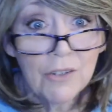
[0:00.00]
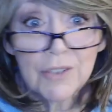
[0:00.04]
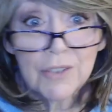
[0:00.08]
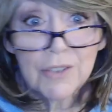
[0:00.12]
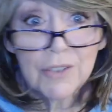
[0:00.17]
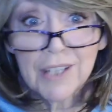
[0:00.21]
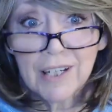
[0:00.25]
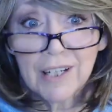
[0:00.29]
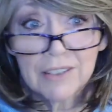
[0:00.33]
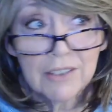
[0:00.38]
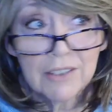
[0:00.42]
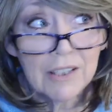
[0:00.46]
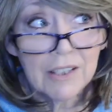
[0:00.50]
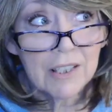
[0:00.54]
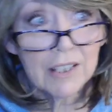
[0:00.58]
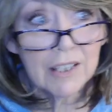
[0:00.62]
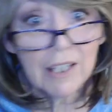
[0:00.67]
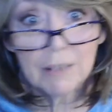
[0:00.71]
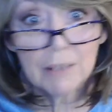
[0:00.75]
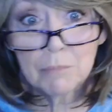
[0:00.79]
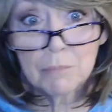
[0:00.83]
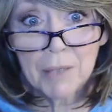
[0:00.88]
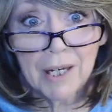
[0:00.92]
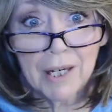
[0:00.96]
like, oh yeah, you're
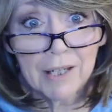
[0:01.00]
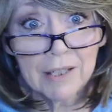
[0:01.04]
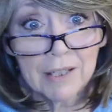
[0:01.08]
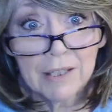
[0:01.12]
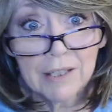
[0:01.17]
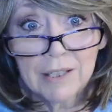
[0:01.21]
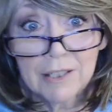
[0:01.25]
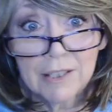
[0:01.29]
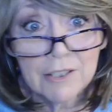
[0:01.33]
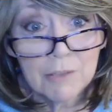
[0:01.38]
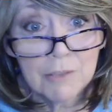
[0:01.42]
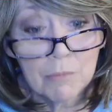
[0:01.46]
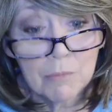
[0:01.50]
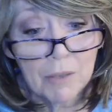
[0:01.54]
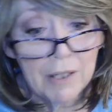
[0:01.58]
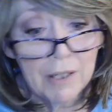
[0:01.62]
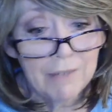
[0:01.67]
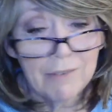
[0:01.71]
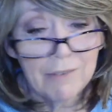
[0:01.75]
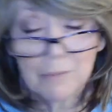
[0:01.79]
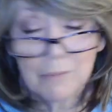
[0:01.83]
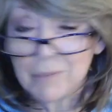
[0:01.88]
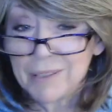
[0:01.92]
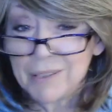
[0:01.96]
going to get a package,
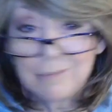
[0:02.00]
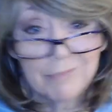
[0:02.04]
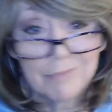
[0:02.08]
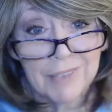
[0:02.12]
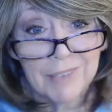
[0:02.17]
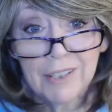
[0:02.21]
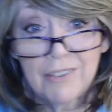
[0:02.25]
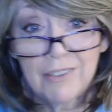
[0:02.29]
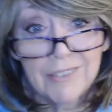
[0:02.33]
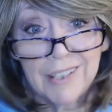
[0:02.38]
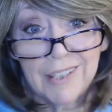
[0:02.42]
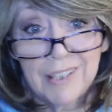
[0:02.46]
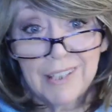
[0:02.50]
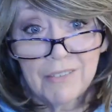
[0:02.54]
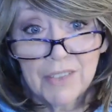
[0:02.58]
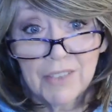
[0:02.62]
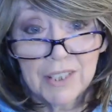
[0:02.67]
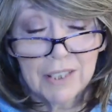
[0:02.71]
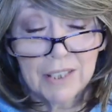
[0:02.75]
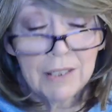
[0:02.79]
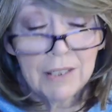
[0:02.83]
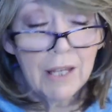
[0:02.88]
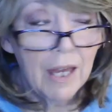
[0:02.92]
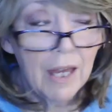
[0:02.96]
whatever, but, you know,
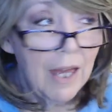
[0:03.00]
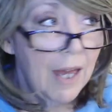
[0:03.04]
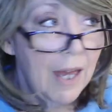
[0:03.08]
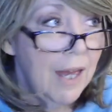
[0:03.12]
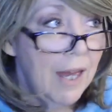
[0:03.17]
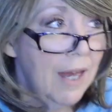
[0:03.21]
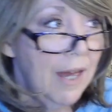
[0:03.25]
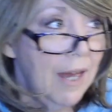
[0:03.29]
they never did.